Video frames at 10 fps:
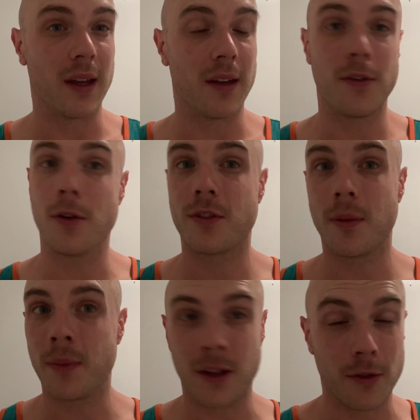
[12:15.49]
If you're
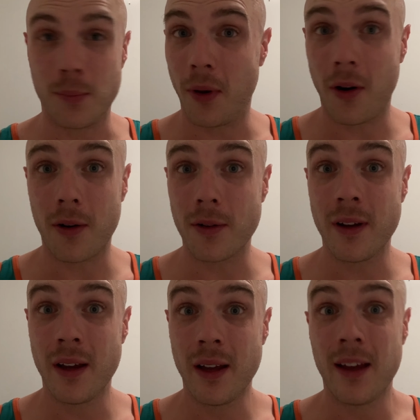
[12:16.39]
somebody who's bald,
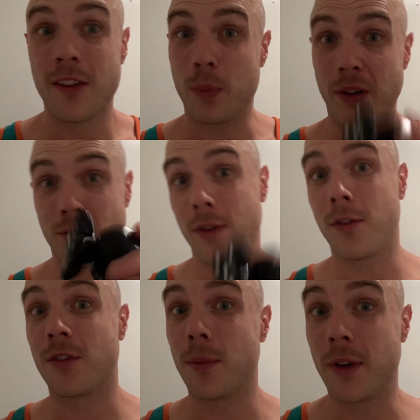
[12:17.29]
especially if you're
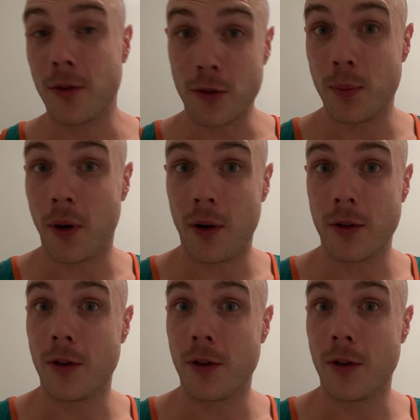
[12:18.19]
somebody who's bald,